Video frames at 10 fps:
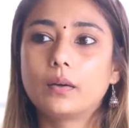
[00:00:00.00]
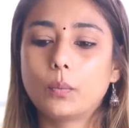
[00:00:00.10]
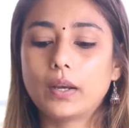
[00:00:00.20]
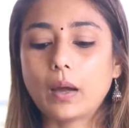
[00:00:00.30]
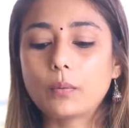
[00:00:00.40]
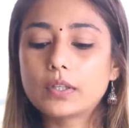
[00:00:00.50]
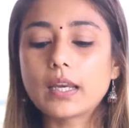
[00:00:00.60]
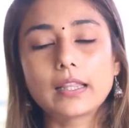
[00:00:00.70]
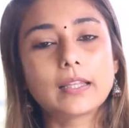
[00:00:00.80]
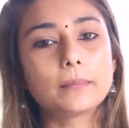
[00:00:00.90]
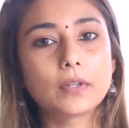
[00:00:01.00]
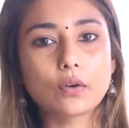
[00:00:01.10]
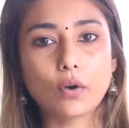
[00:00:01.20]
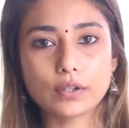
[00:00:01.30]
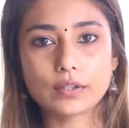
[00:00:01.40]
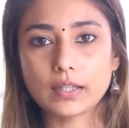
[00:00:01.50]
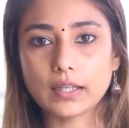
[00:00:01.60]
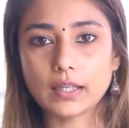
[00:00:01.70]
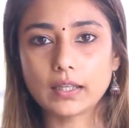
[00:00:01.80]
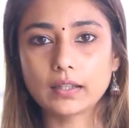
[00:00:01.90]
When I would tell them the
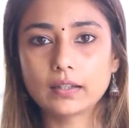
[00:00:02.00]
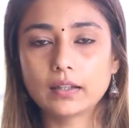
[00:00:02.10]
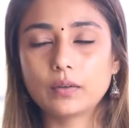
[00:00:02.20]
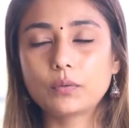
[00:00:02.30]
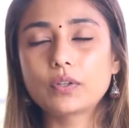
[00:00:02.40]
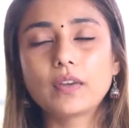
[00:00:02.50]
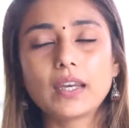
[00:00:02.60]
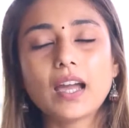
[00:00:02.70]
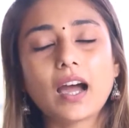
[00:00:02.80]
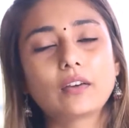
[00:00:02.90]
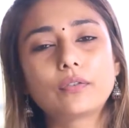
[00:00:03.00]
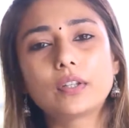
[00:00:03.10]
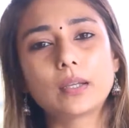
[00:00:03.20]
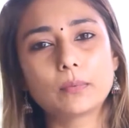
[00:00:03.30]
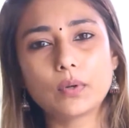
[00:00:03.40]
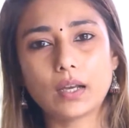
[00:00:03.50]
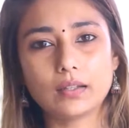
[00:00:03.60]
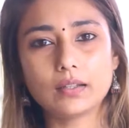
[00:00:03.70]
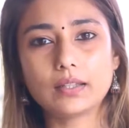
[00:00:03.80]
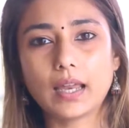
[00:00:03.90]
costing, it was very hard for them to
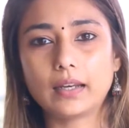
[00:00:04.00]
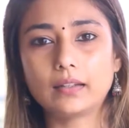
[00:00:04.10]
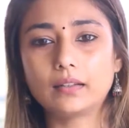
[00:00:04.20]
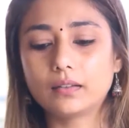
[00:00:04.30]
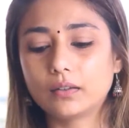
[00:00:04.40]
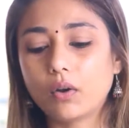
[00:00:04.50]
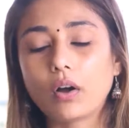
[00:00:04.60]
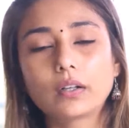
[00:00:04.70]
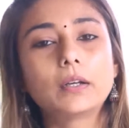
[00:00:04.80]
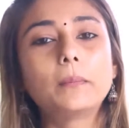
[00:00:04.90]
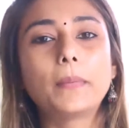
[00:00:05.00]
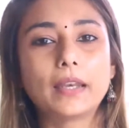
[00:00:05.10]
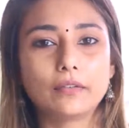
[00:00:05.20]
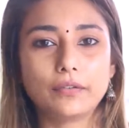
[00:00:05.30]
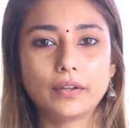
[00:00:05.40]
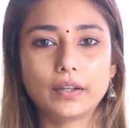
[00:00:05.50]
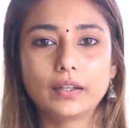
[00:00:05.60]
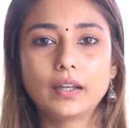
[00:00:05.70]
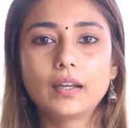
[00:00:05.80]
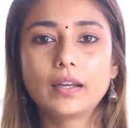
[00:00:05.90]
understand the long-term benefit.